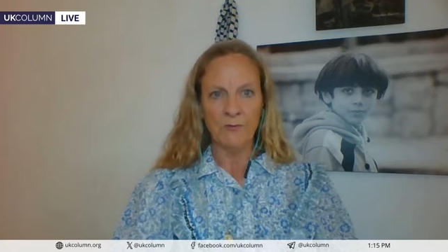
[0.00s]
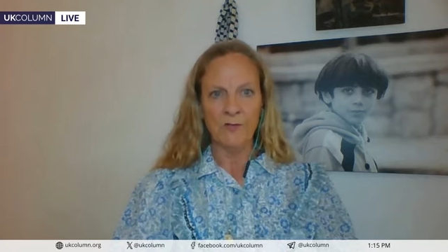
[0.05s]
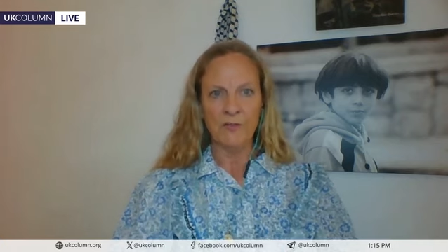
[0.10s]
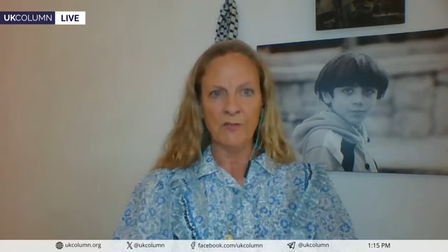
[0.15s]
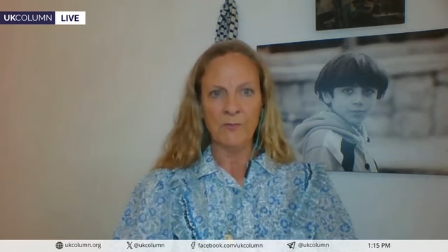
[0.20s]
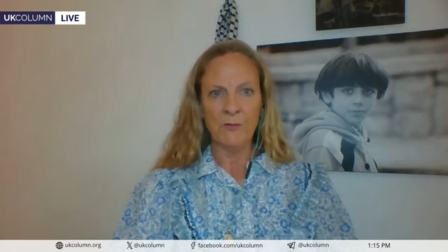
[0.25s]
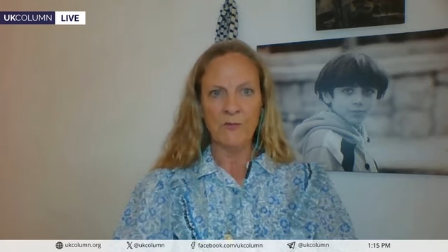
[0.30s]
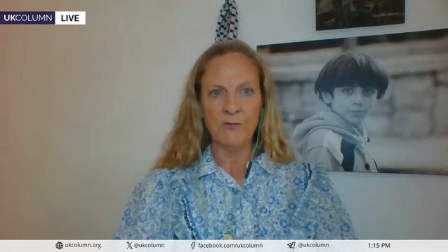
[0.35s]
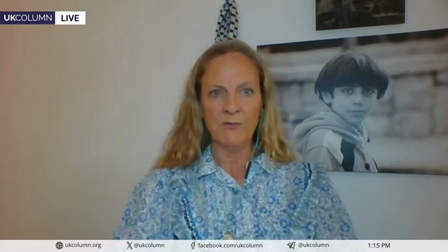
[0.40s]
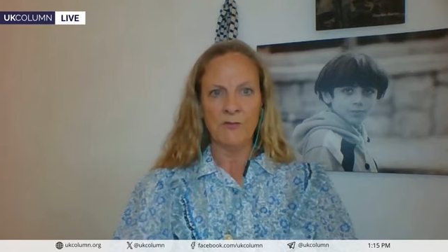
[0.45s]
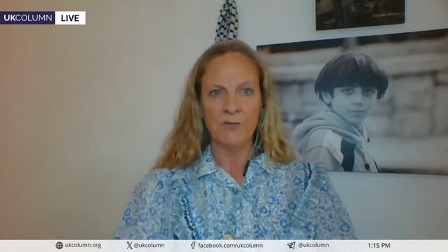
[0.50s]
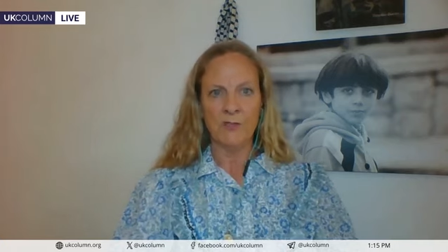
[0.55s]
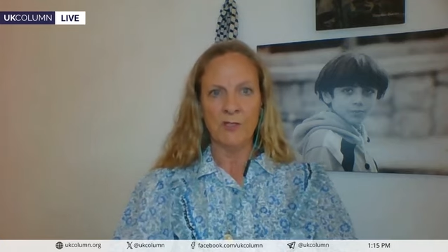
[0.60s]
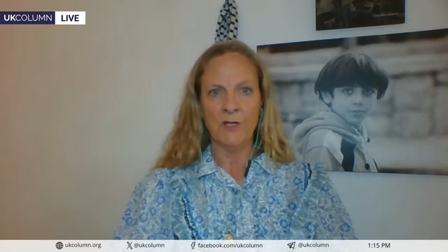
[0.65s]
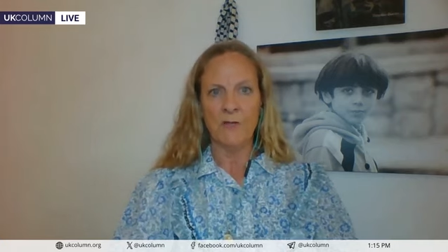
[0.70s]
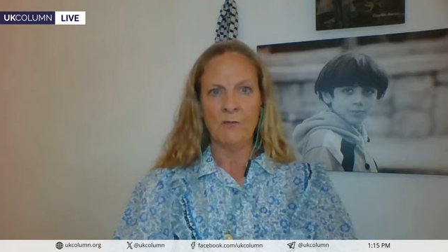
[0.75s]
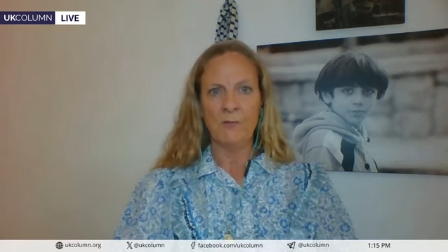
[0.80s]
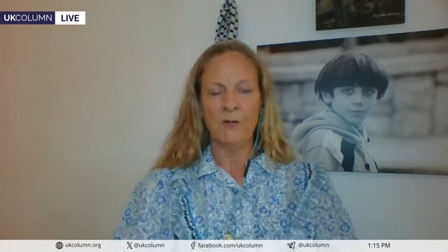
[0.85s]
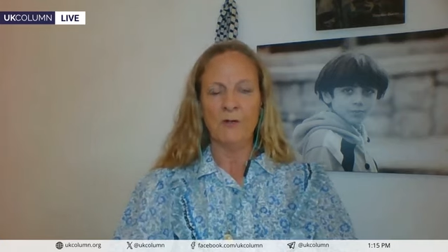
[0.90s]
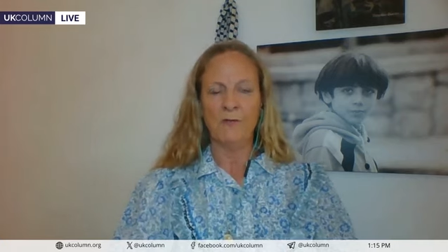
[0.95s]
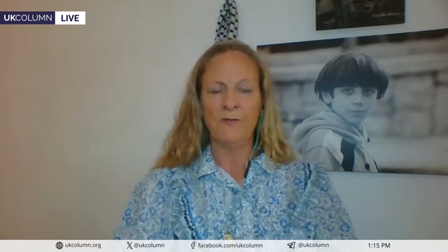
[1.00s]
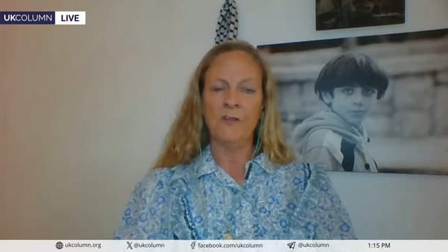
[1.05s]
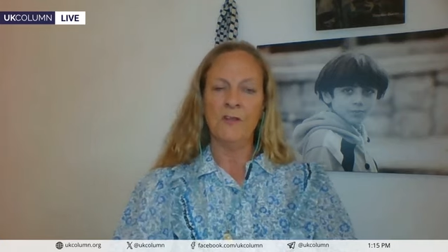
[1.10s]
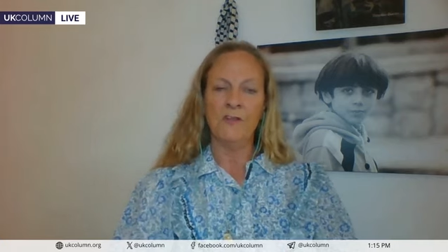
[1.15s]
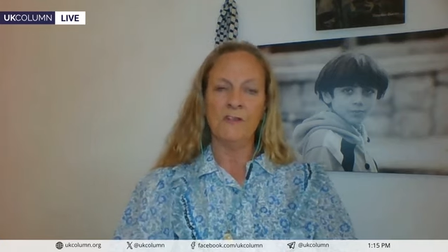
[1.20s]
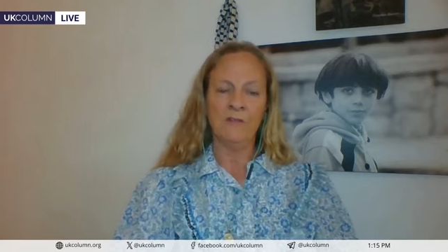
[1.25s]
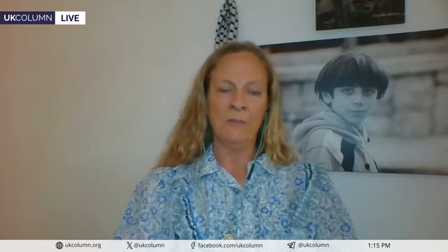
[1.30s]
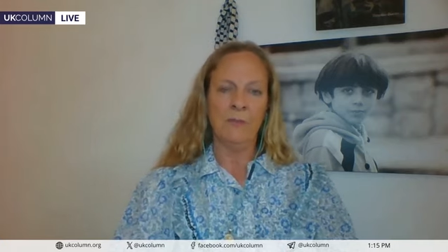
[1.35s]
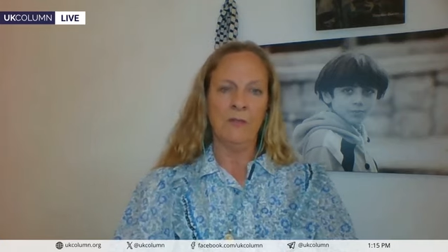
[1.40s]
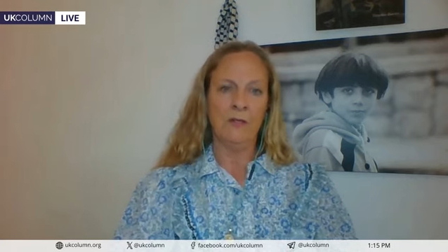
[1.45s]
for the sponsorship of
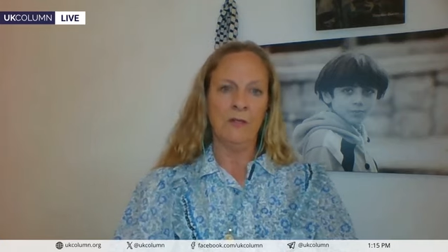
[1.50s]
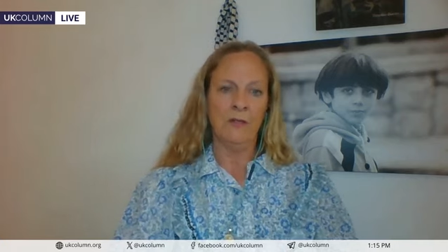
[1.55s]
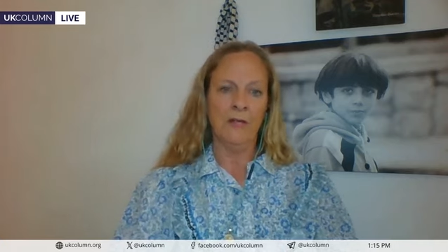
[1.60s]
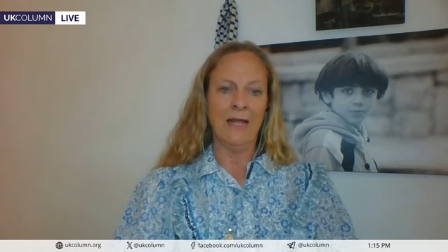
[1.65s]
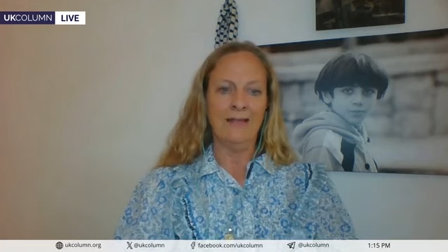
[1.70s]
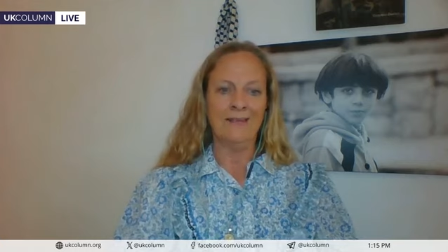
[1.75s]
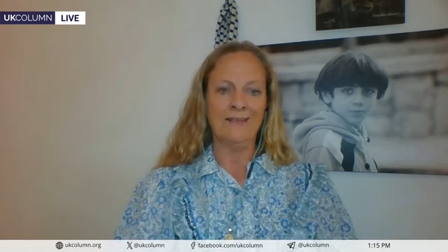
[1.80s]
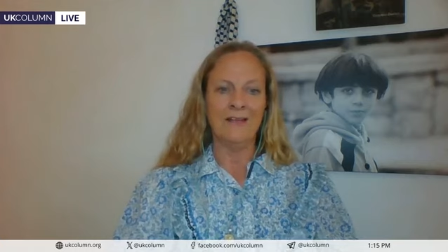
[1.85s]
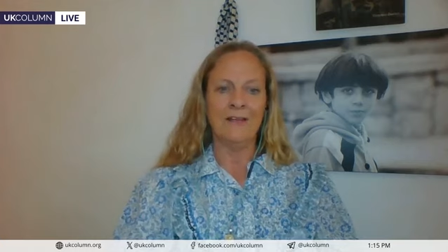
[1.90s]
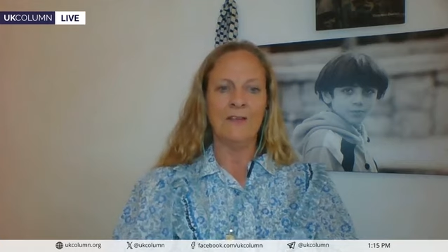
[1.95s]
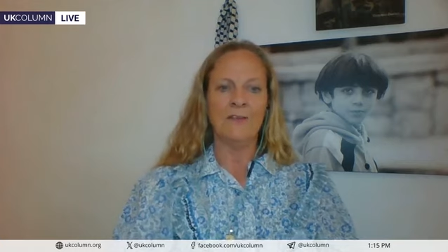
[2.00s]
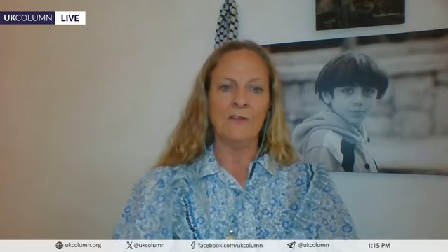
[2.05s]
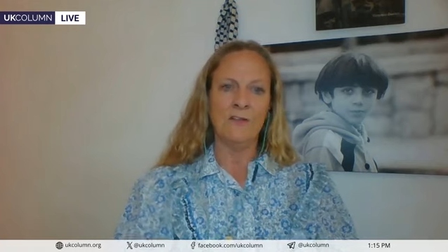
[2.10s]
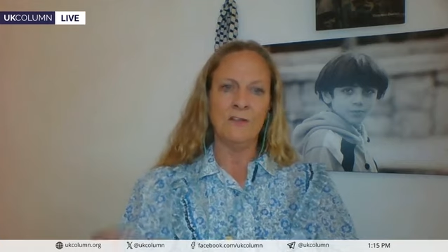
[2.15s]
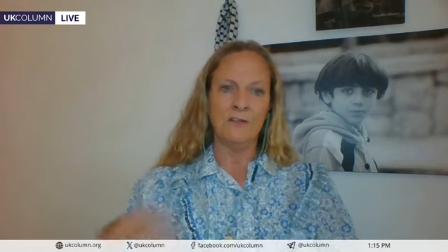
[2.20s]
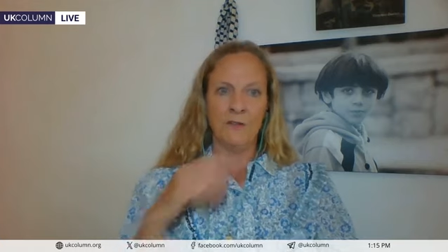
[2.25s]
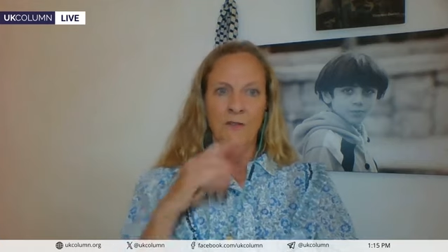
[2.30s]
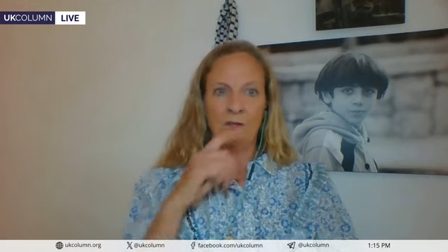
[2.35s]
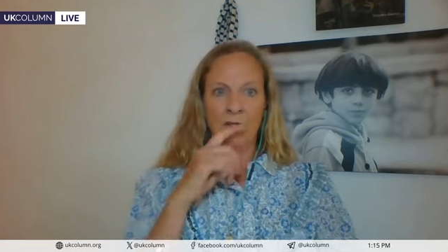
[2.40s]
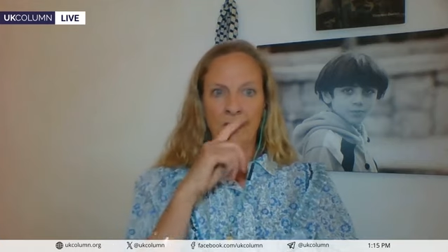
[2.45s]
this bill and others